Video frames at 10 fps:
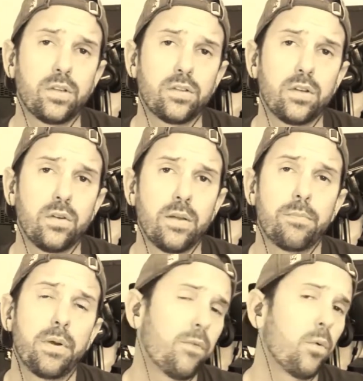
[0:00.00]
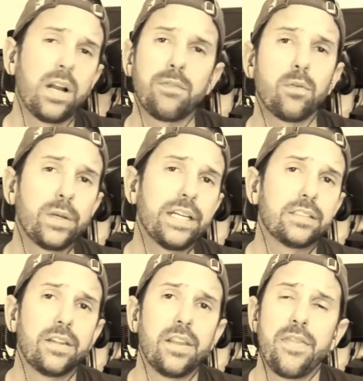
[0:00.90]
to do it, but for whatever
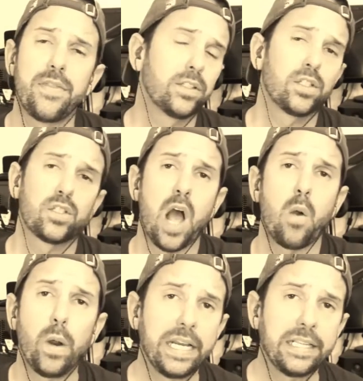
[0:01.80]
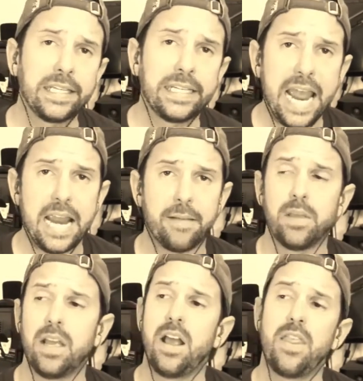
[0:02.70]
reason, they're just not winning the game.
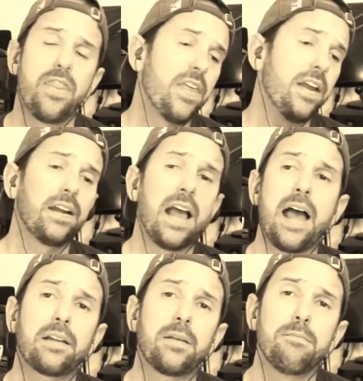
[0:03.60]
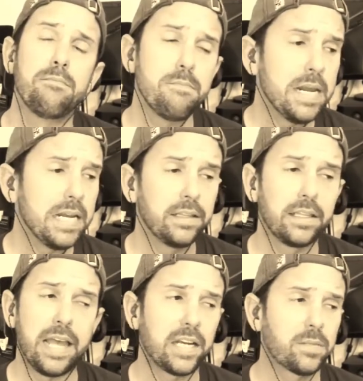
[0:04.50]
They're not meeting
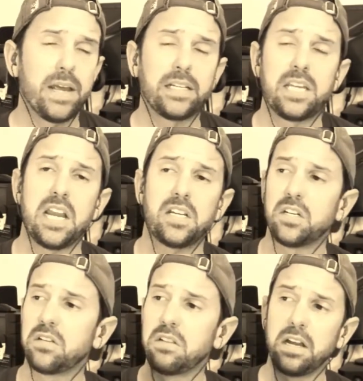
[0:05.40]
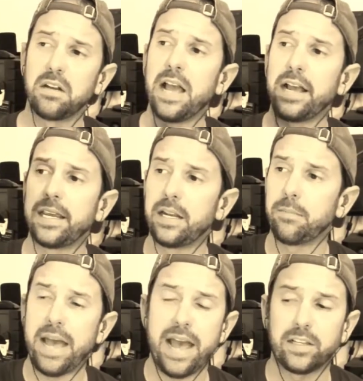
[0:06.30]
the expectation. They're not getting
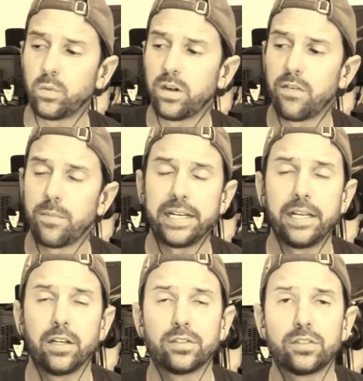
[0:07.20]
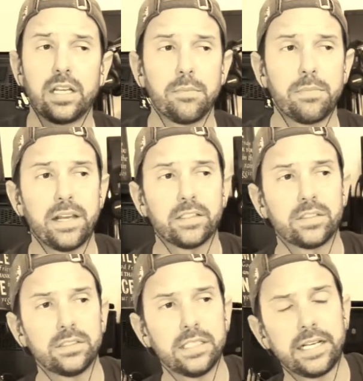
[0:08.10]
past where everybody else is getting past.
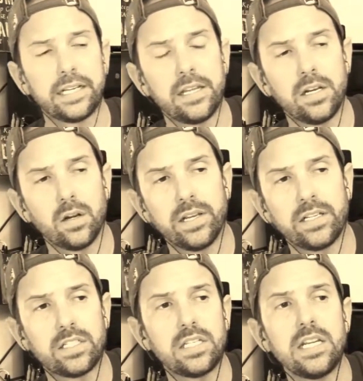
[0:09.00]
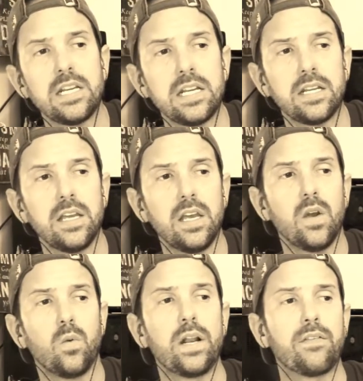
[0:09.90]
They're not, exceeding
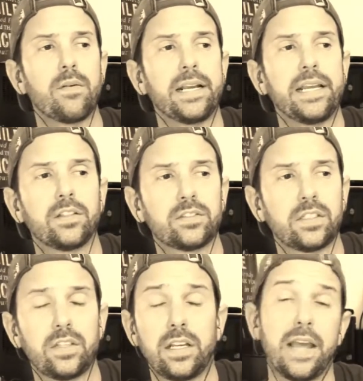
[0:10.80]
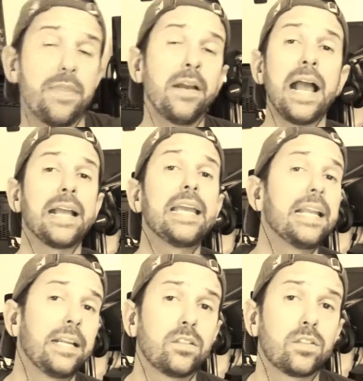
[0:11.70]
what everybody else is exceeding, and they're not
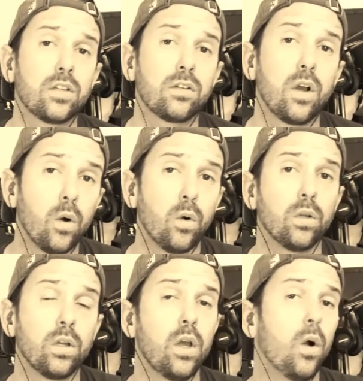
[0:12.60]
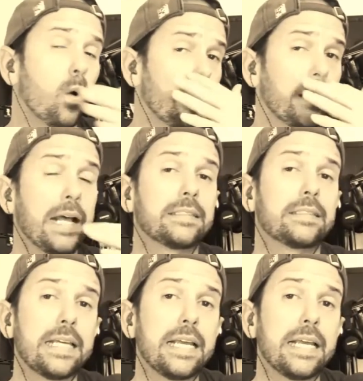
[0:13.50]
getting to the goal, or they're not